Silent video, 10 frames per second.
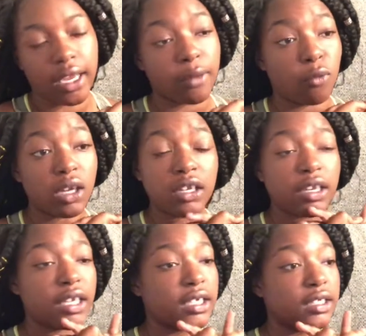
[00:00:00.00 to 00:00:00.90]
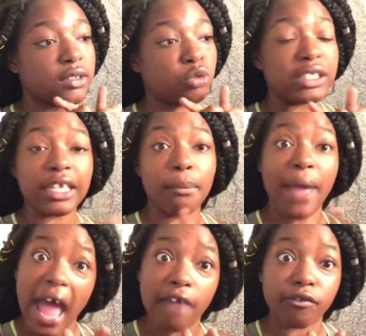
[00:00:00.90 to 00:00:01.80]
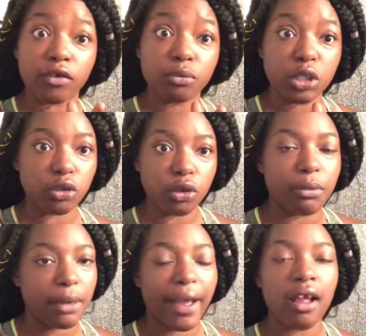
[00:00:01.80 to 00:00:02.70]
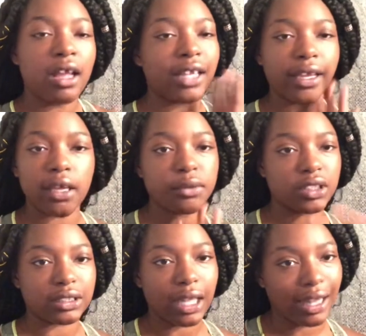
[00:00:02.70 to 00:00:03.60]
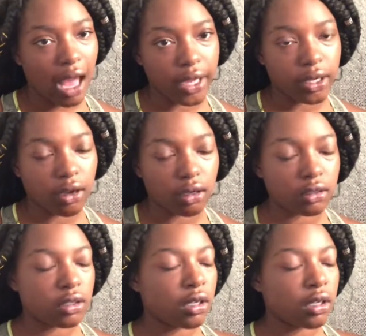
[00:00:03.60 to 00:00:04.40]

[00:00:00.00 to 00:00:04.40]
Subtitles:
And one of the niggas was in the bathroom. We threw him in the bath. Like, it was just a lot, y'all.